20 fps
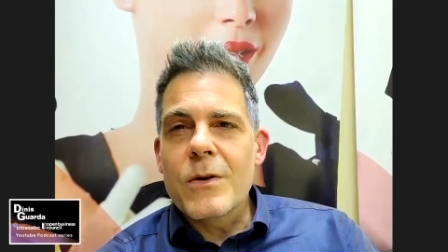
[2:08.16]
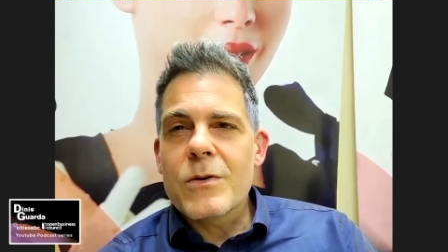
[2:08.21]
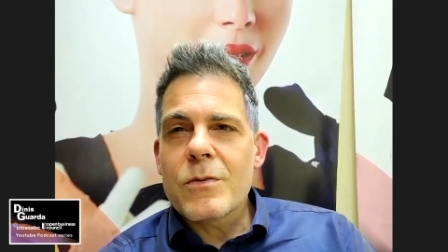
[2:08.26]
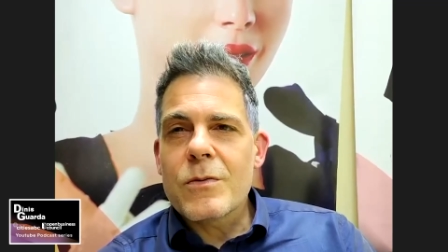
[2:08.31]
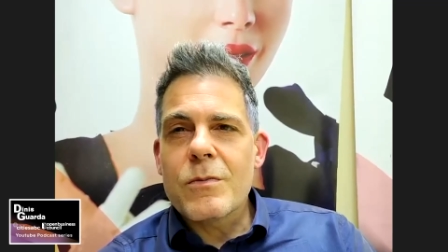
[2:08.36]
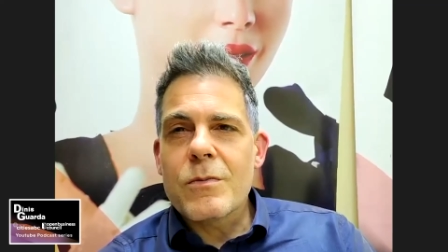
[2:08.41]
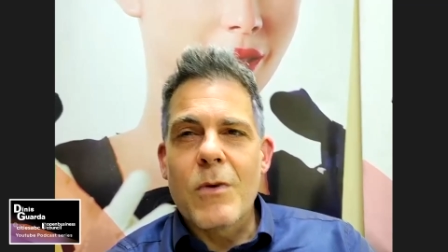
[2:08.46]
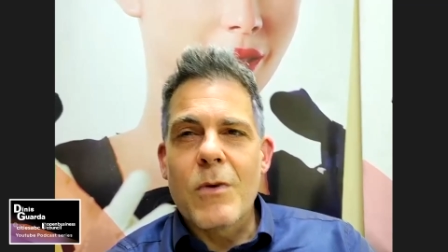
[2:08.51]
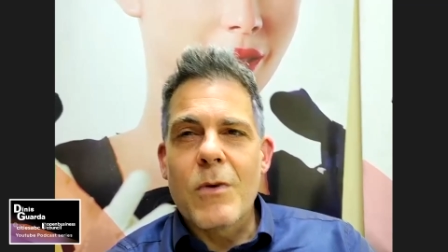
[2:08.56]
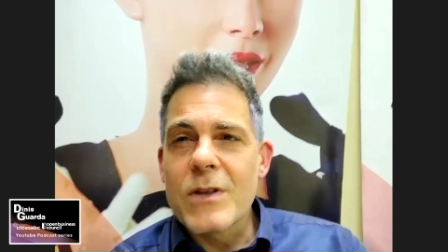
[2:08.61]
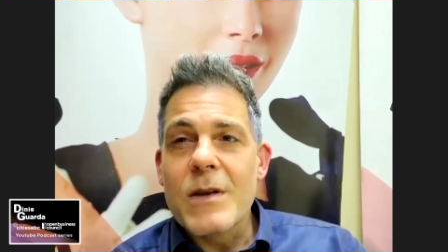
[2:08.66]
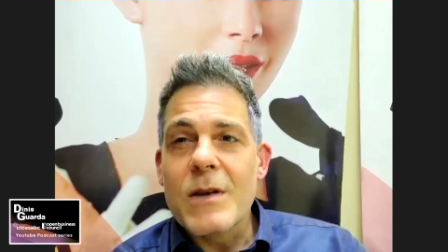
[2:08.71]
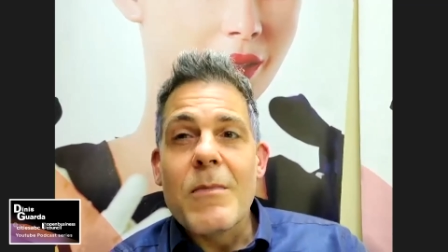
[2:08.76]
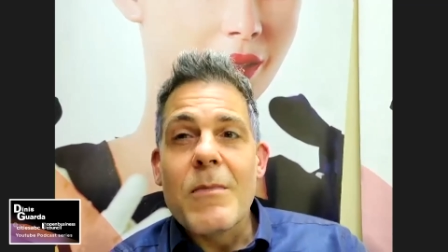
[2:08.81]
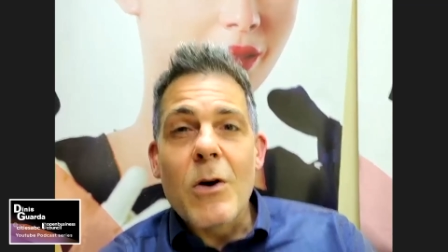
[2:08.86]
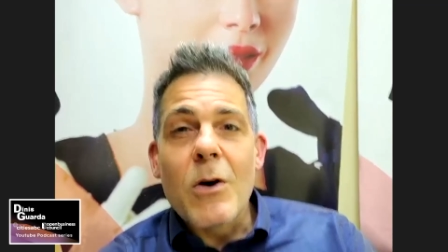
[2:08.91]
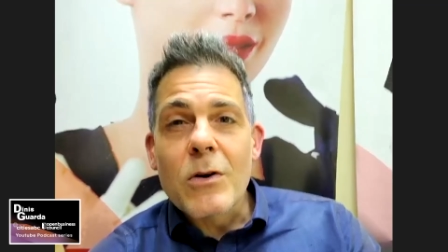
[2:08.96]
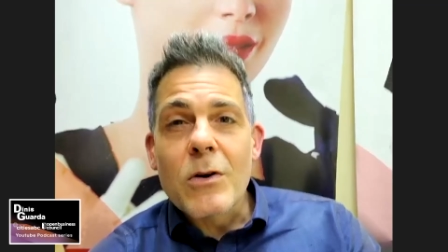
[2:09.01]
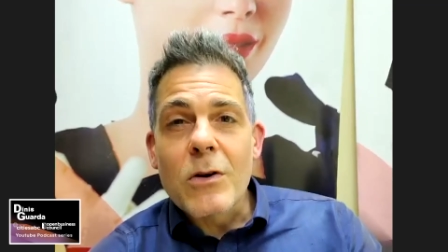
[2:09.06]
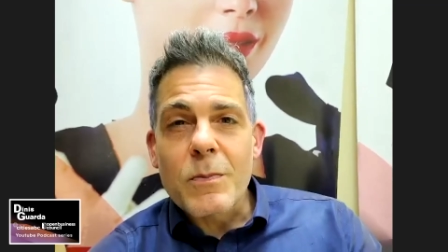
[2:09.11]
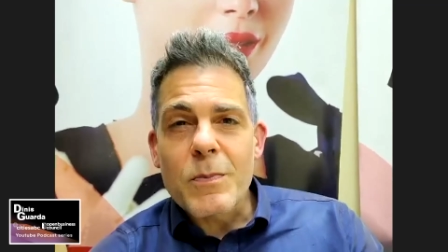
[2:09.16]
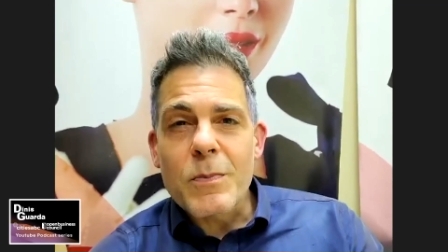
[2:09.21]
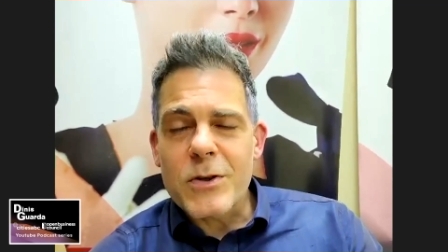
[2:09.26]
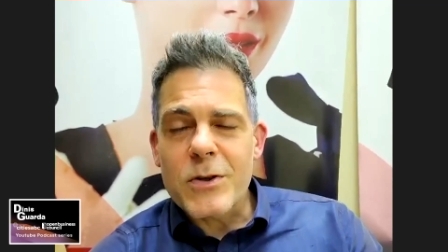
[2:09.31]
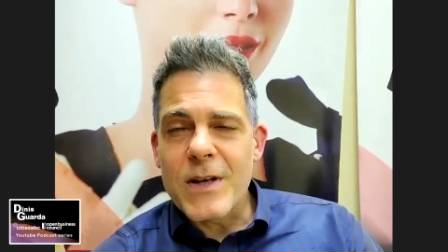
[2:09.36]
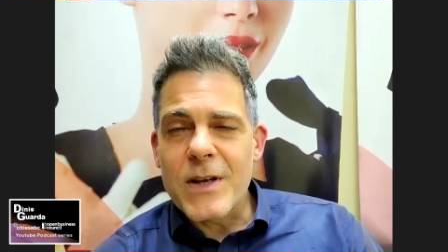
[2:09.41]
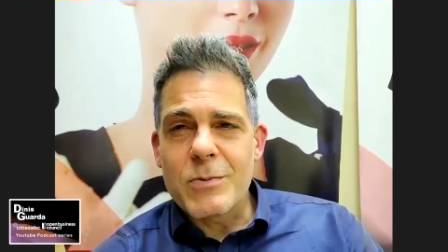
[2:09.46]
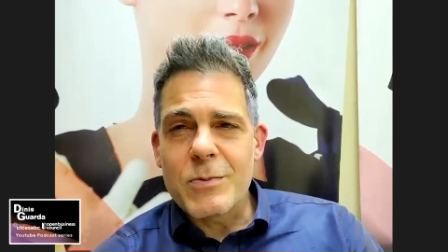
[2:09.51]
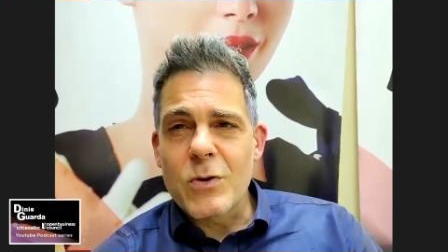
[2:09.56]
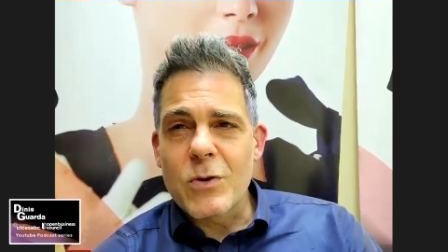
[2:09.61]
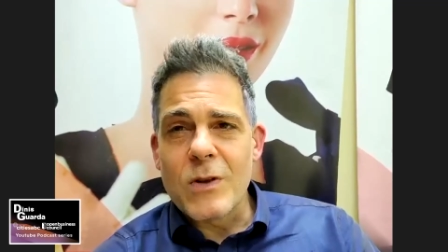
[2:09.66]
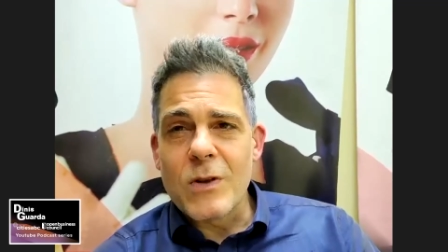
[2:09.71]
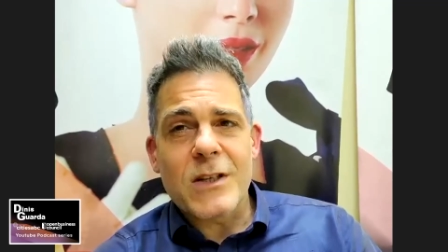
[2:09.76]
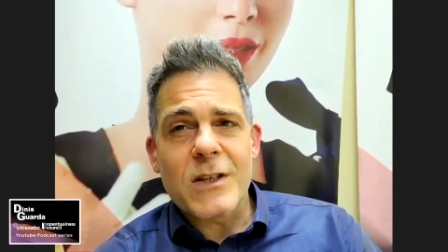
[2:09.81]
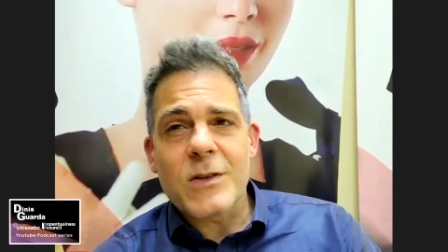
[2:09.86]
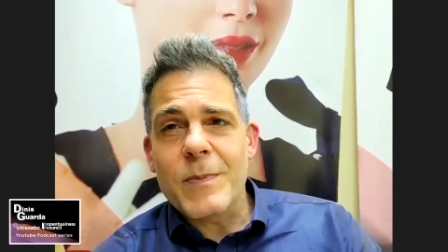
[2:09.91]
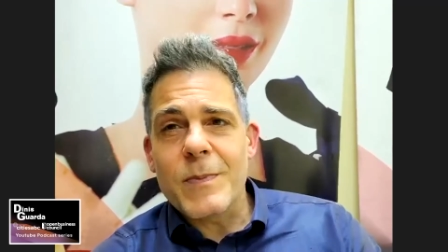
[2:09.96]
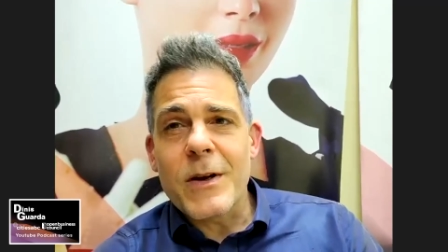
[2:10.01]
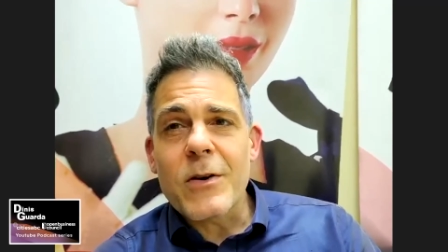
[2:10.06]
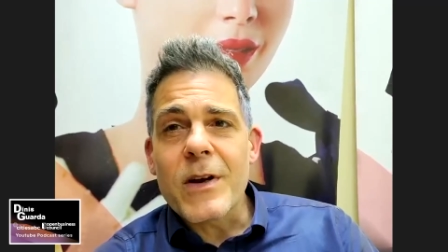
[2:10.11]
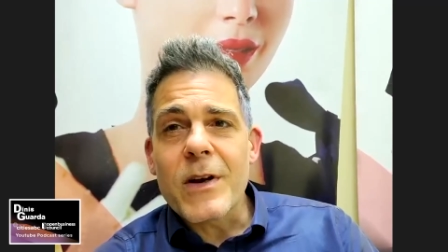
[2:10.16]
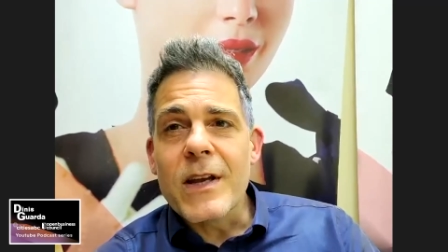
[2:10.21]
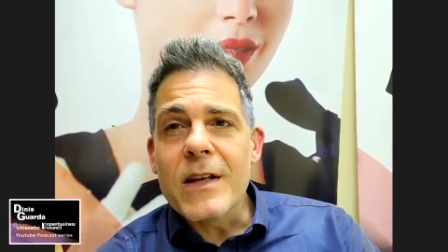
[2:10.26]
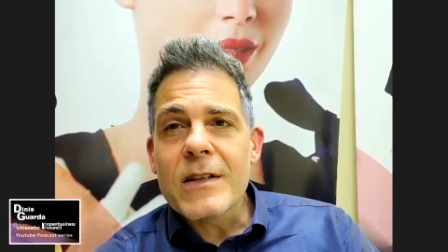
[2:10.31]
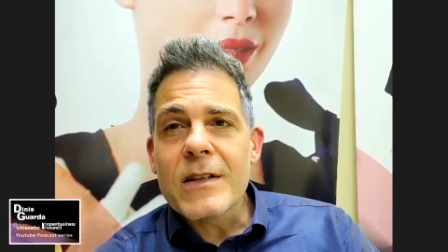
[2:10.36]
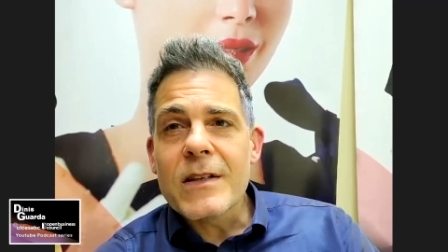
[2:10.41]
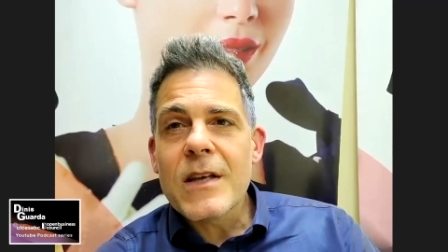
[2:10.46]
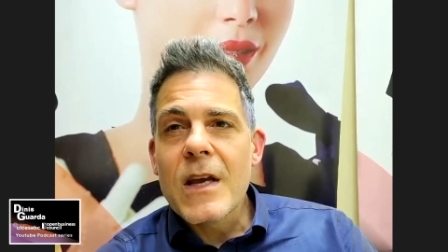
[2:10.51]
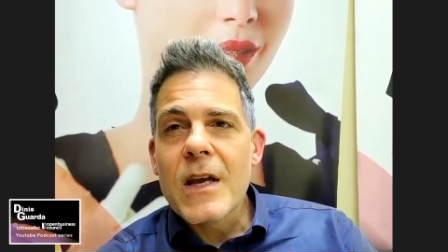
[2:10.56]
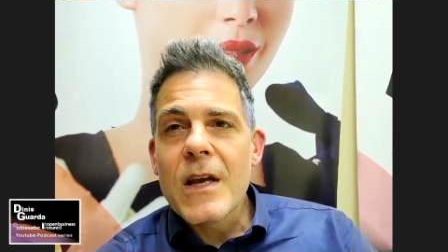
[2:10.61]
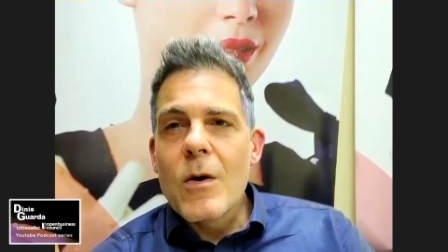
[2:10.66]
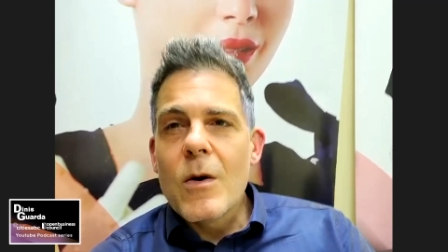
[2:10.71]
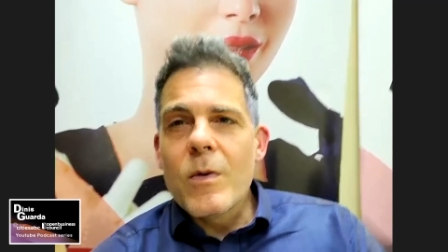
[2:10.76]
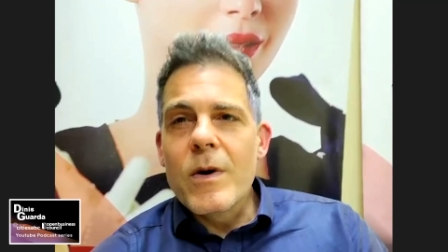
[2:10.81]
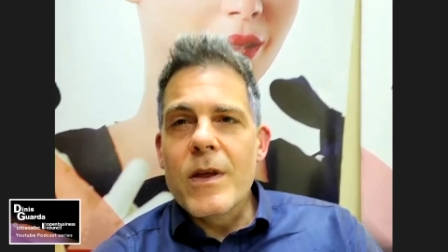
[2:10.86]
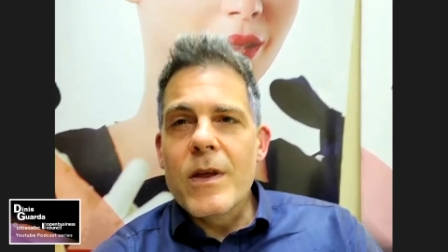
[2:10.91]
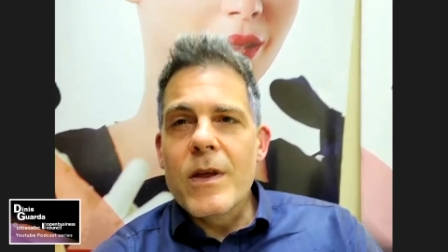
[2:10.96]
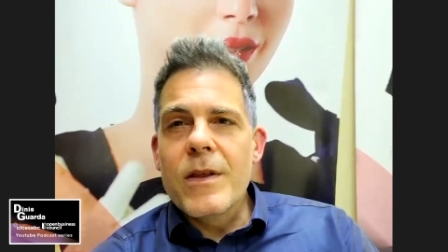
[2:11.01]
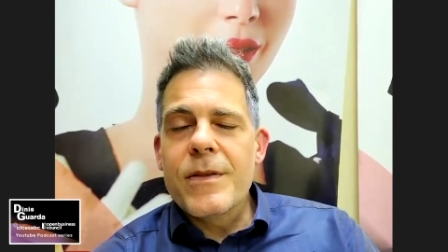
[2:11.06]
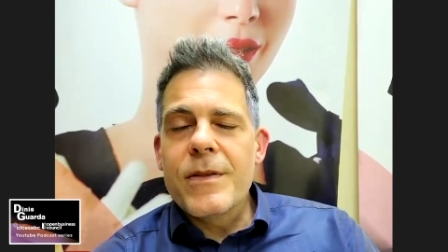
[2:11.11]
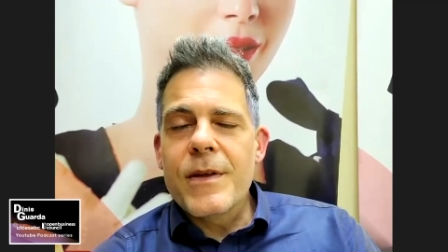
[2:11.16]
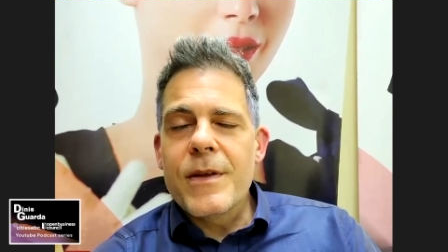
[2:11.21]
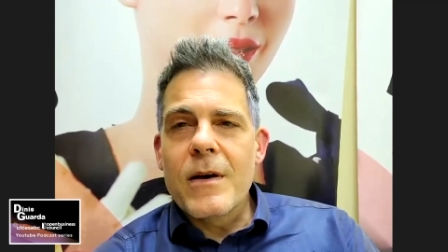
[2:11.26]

multimodal perceptual experience with,